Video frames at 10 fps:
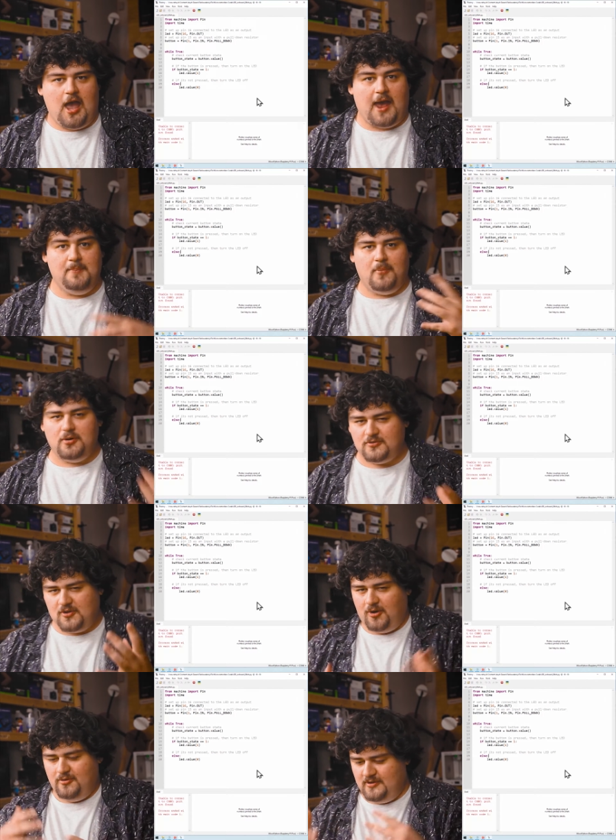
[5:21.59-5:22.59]
and most
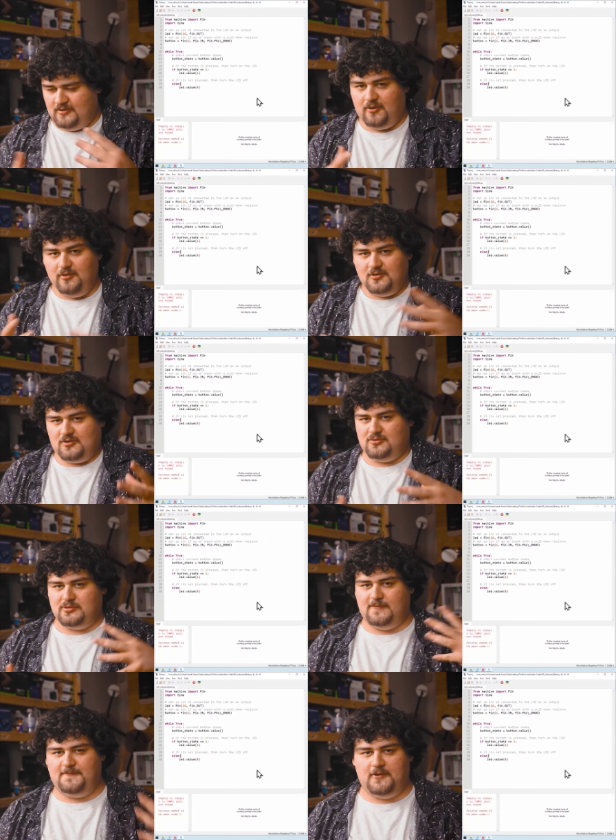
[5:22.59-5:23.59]
code is going to
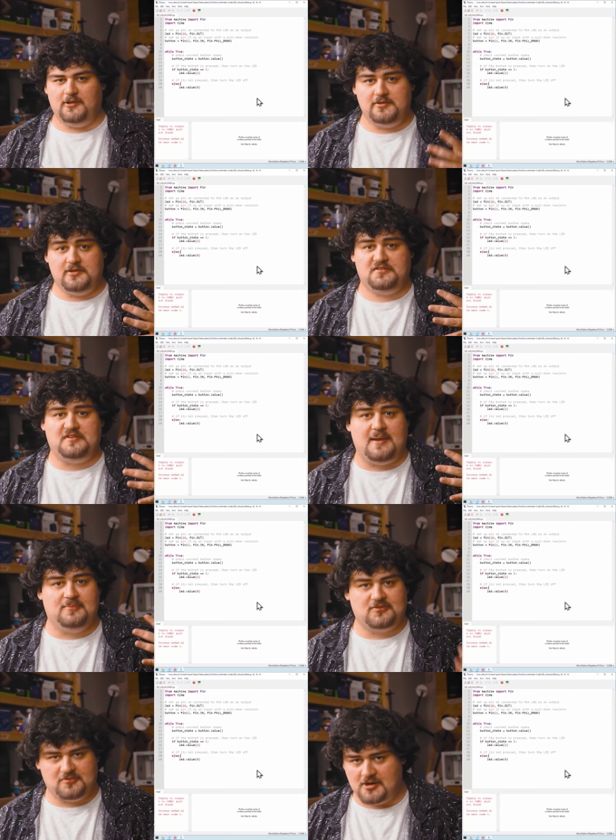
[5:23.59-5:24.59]
sort of follow the
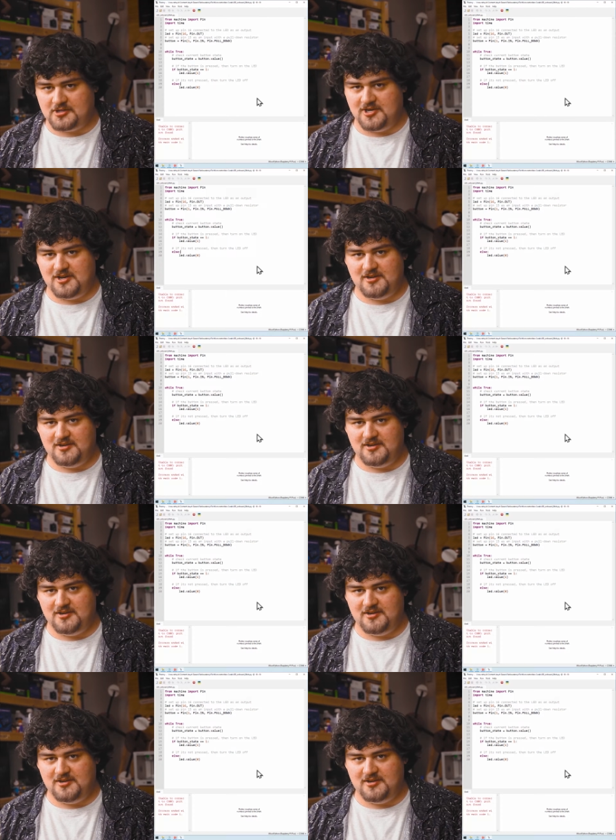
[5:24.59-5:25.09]
same structure.